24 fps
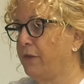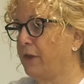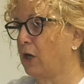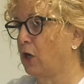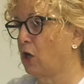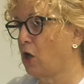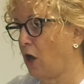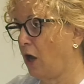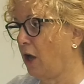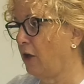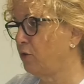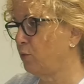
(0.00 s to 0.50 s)
It'll
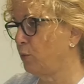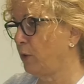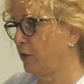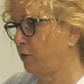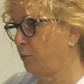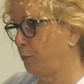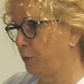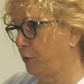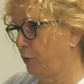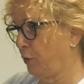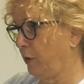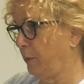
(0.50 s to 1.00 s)
cause
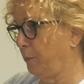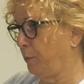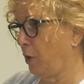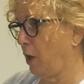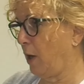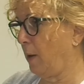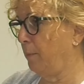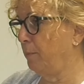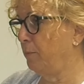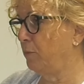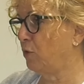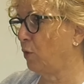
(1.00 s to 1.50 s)
respiratory
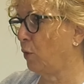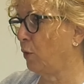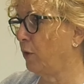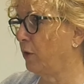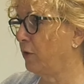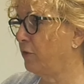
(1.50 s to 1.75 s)
problems or